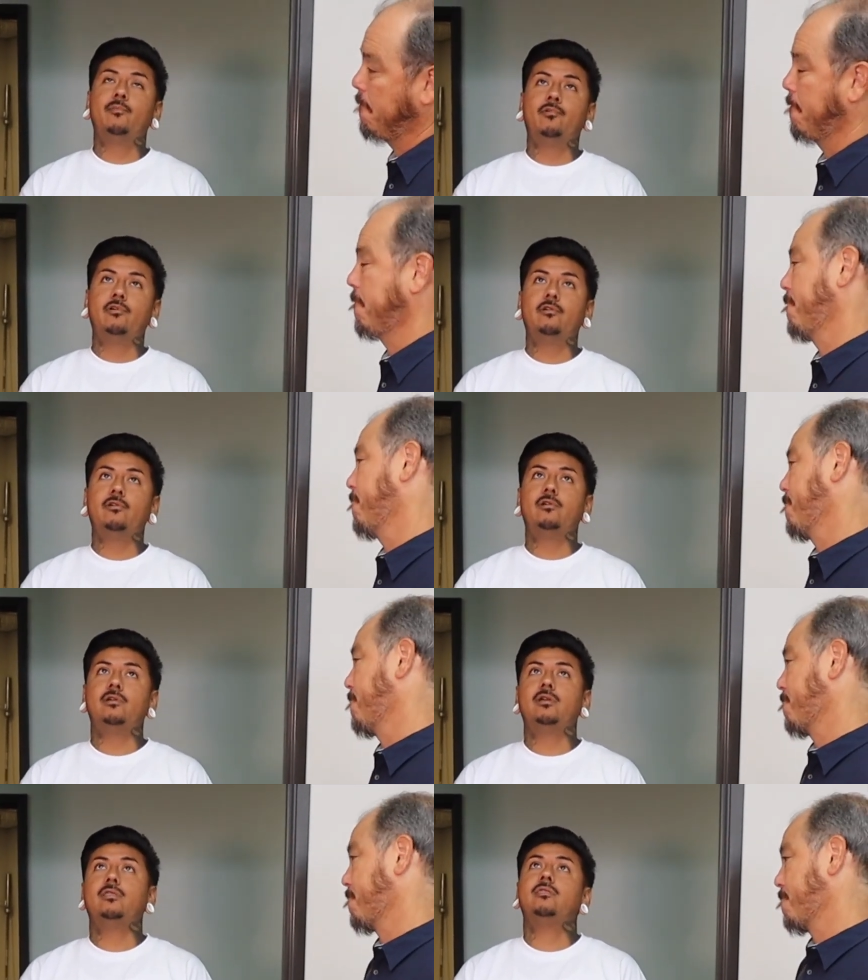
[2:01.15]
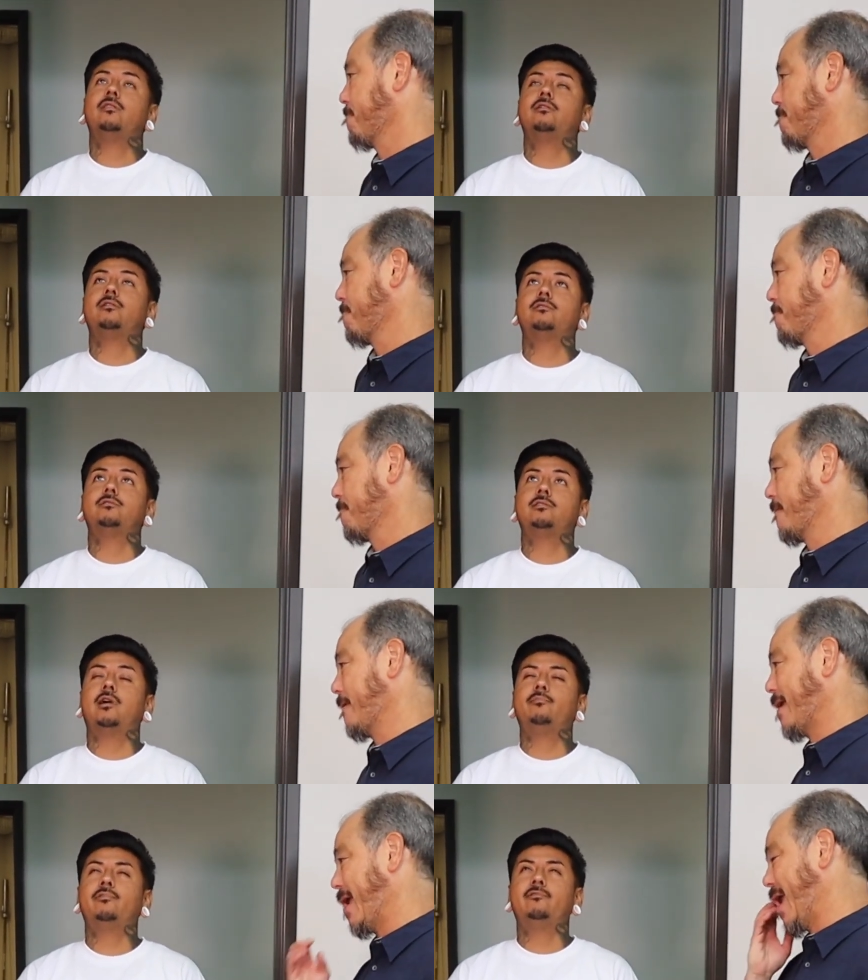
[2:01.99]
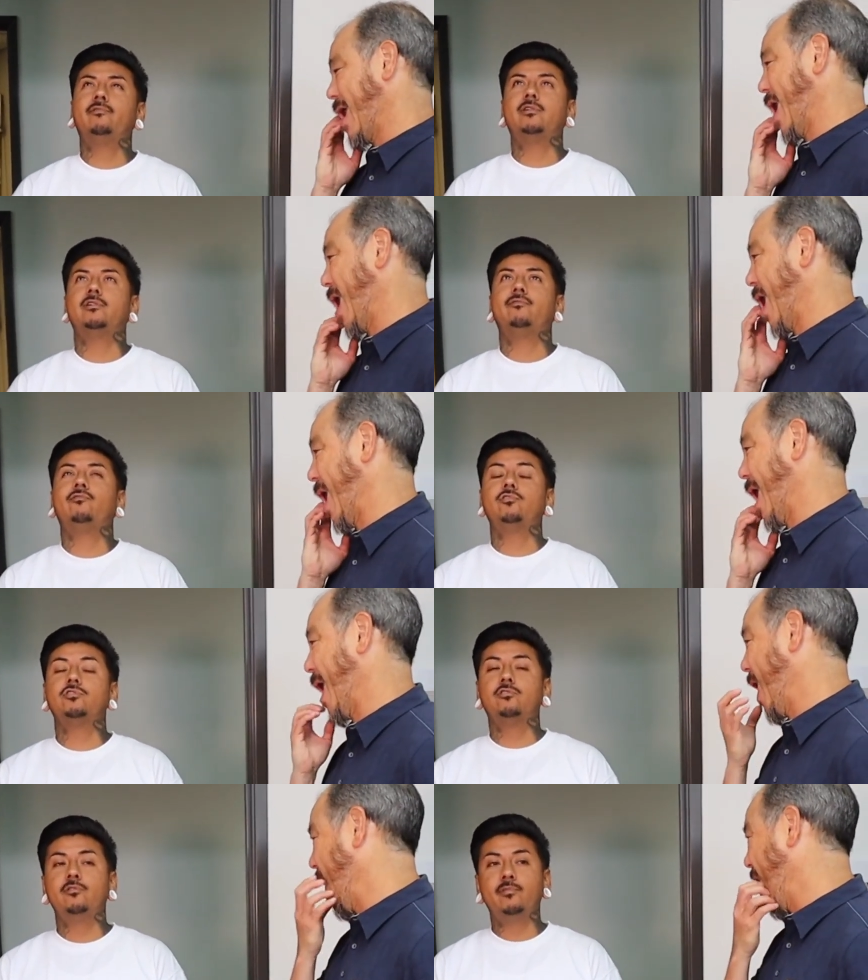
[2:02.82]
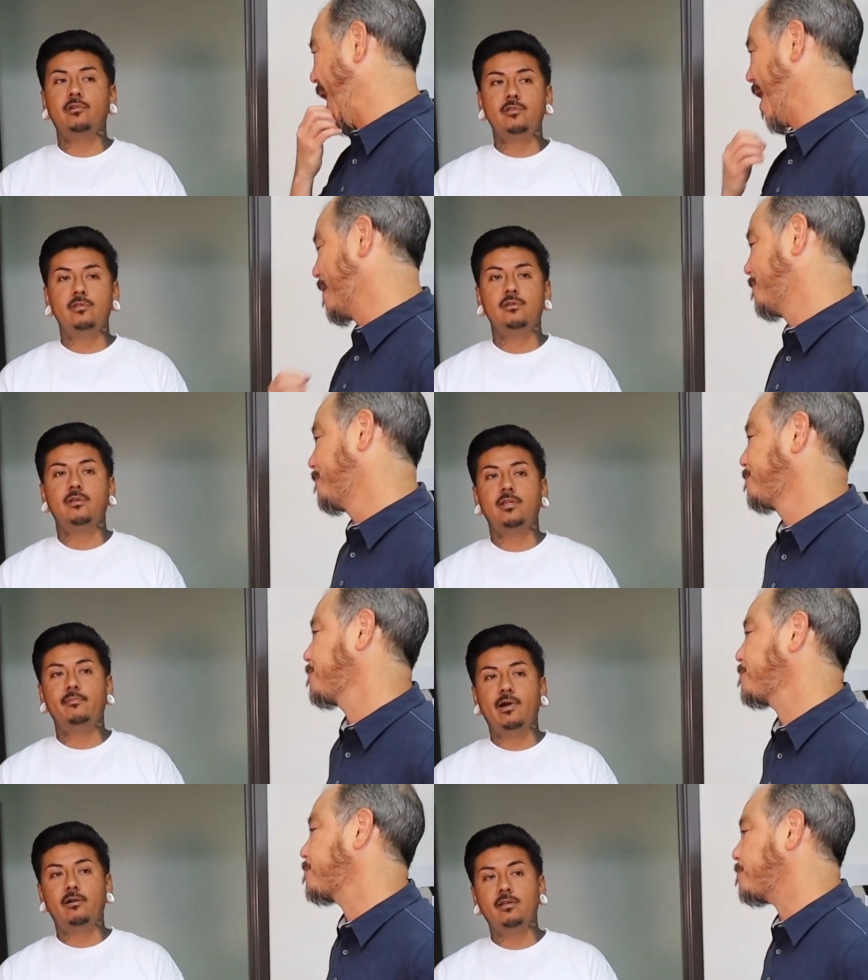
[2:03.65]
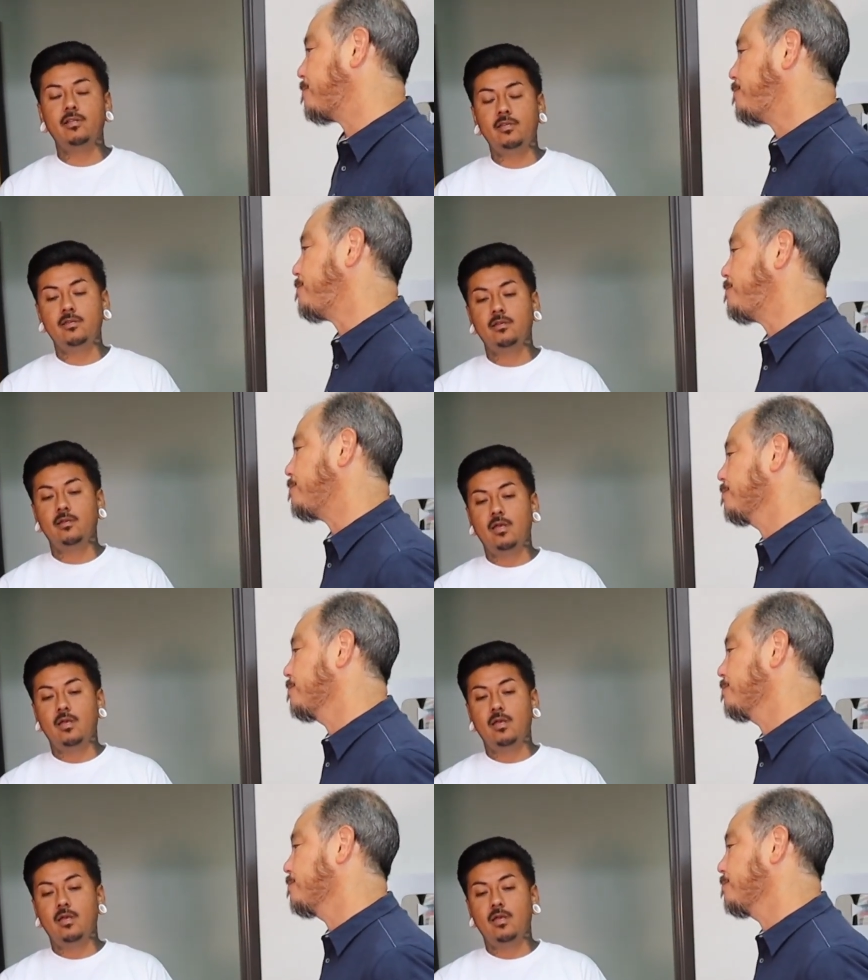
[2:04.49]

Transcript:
Speaker 1: brother at the top of a four story building in the balcony.